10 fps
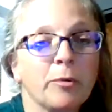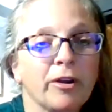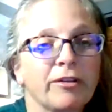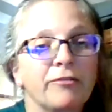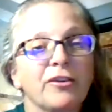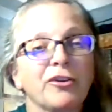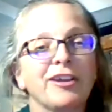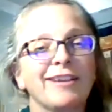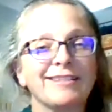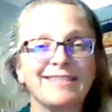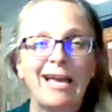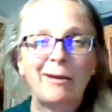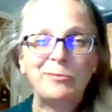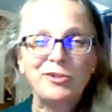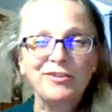of Mariah Fearing has
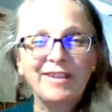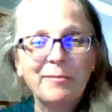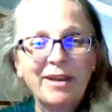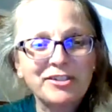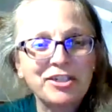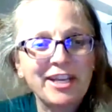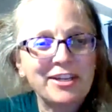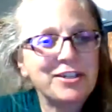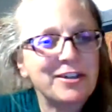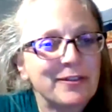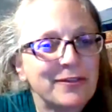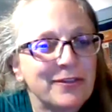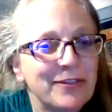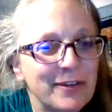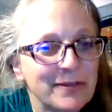captured the imagination
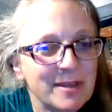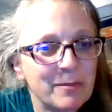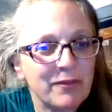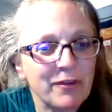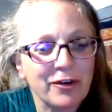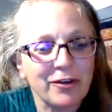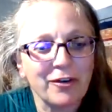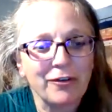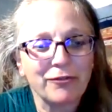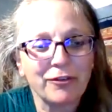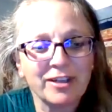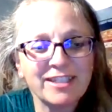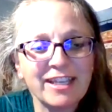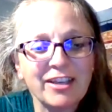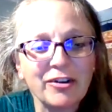of some of our
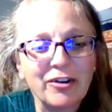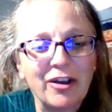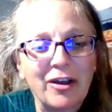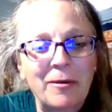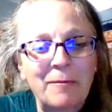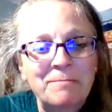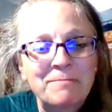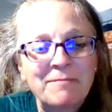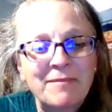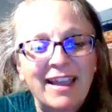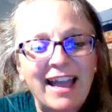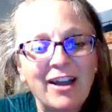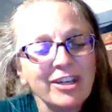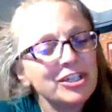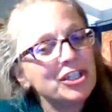friends here.
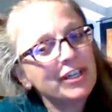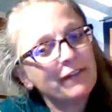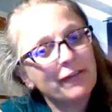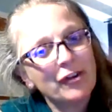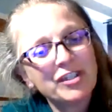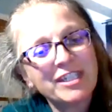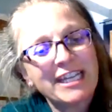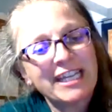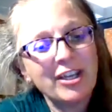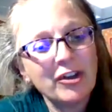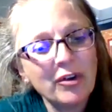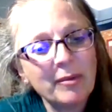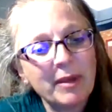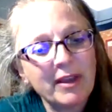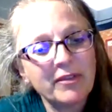How did she first hear
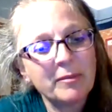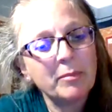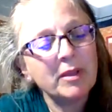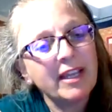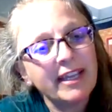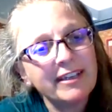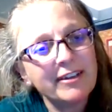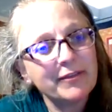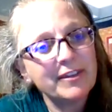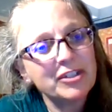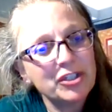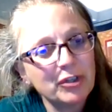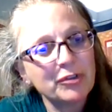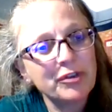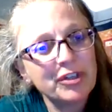about the plight of the
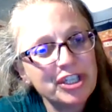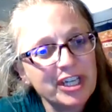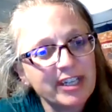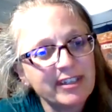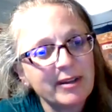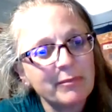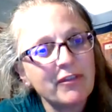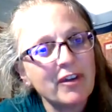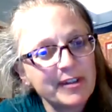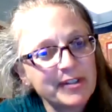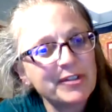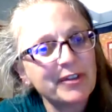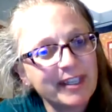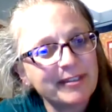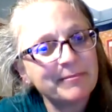children she ended up
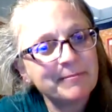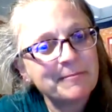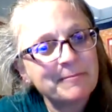fostering?